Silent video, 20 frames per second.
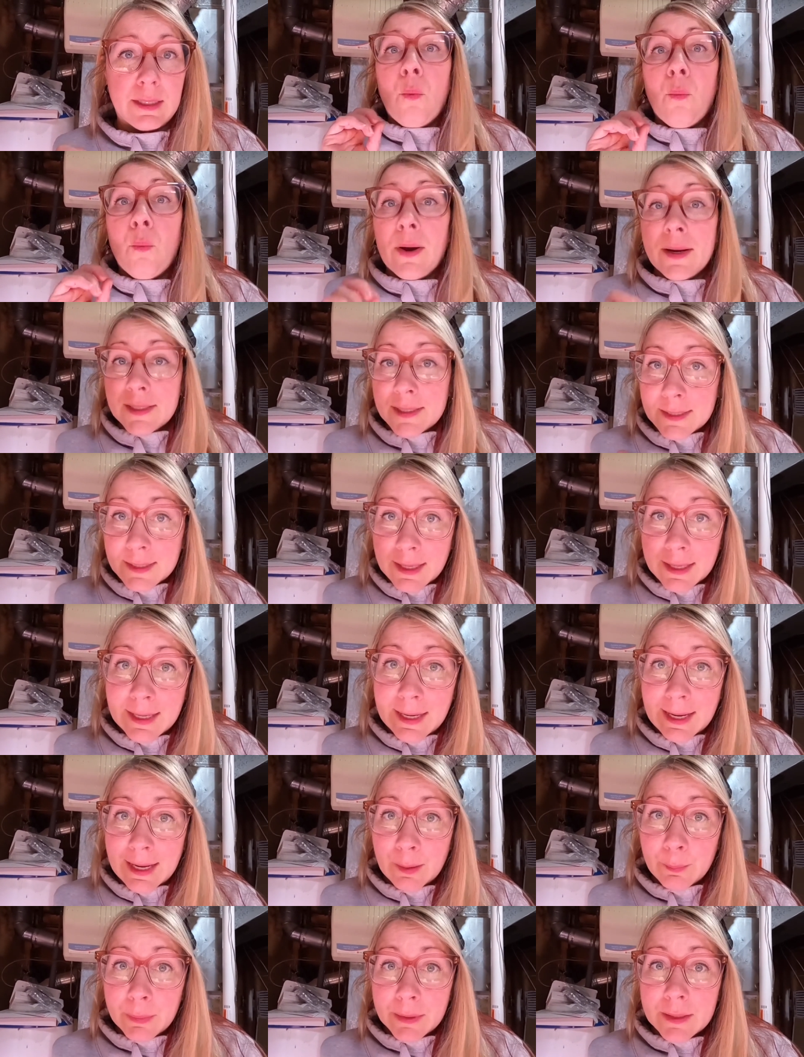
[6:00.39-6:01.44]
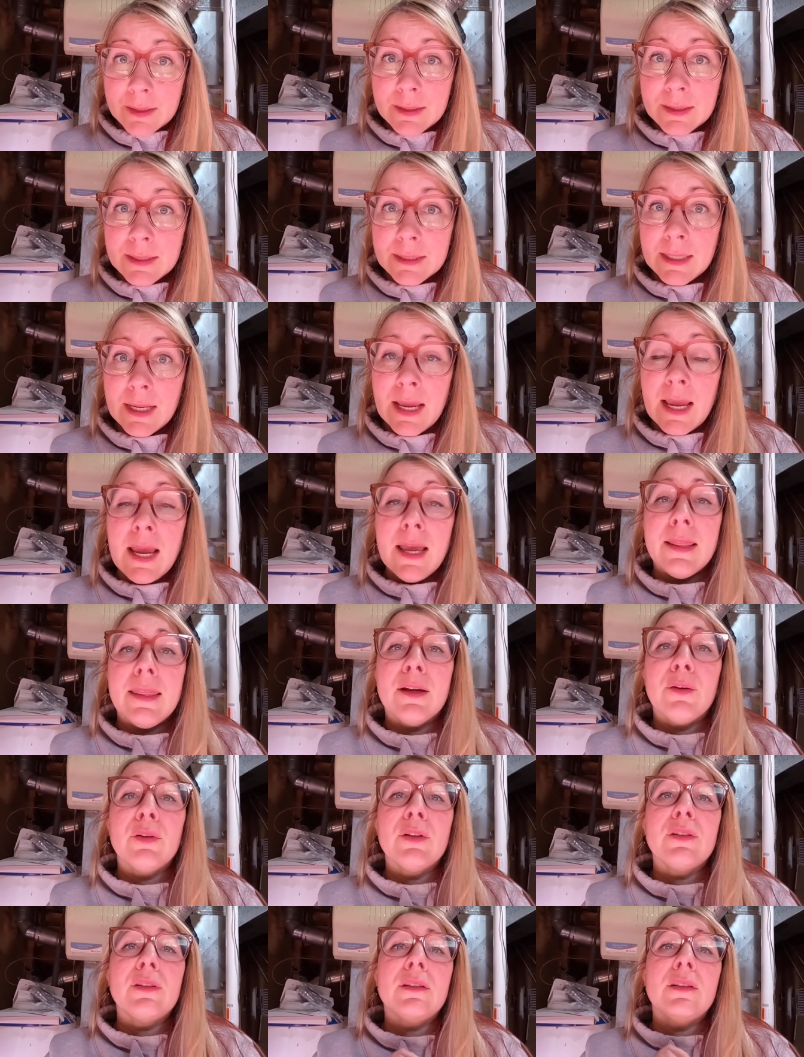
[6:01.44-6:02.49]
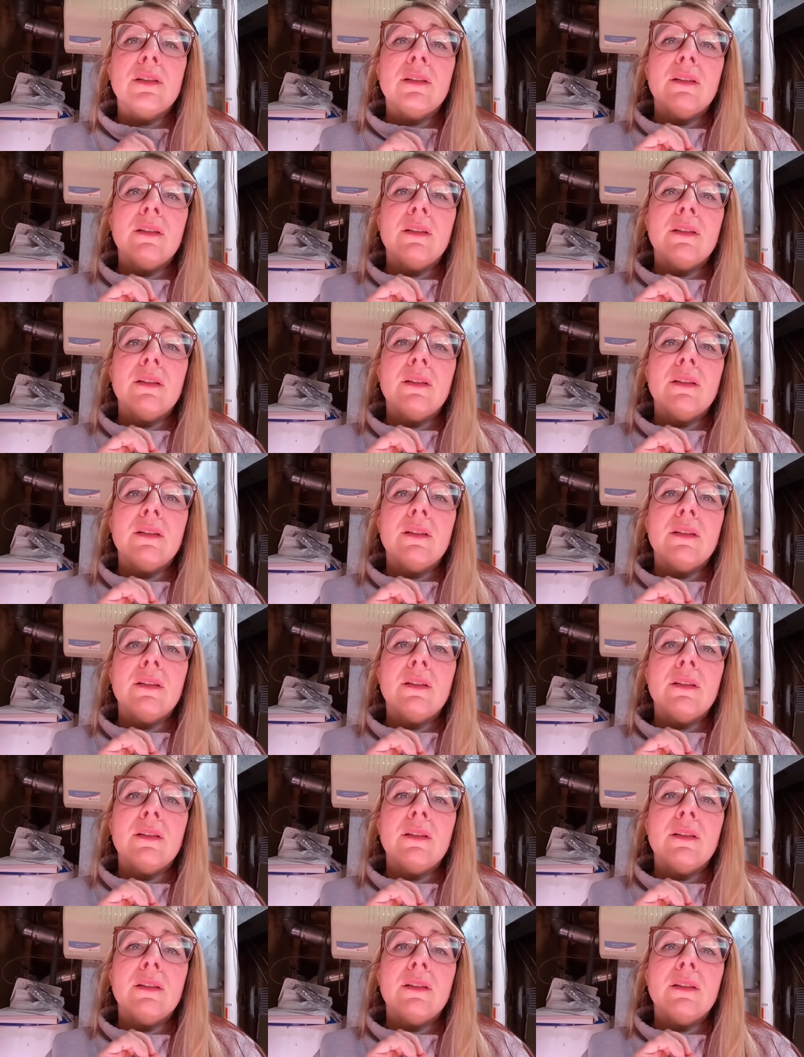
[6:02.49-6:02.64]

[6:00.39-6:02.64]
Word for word: Once that happens, there is still